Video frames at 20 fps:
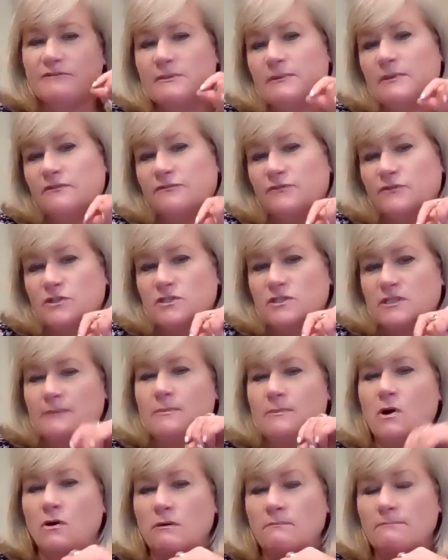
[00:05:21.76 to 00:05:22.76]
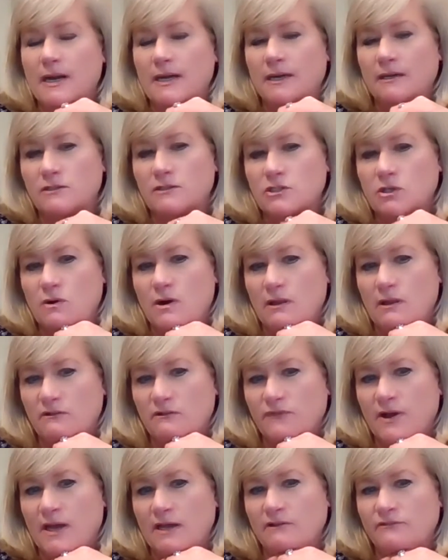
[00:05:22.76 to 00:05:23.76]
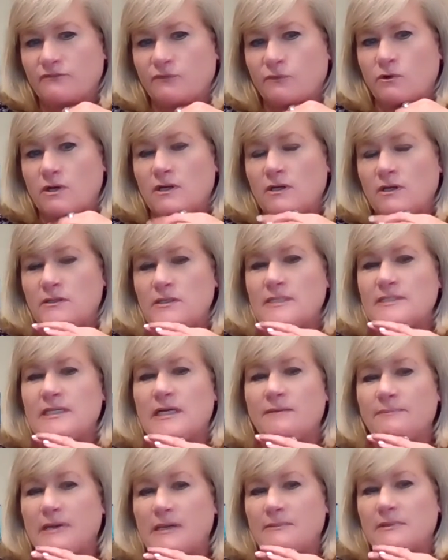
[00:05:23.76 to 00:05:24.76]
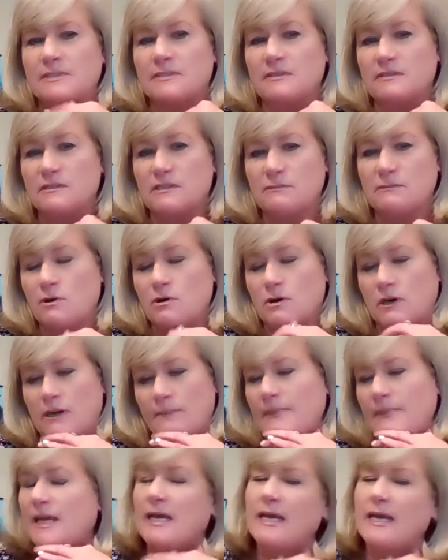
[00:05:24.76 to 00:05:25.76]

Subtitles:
to be a first-time home buyer to qualify for a down payment assistance program.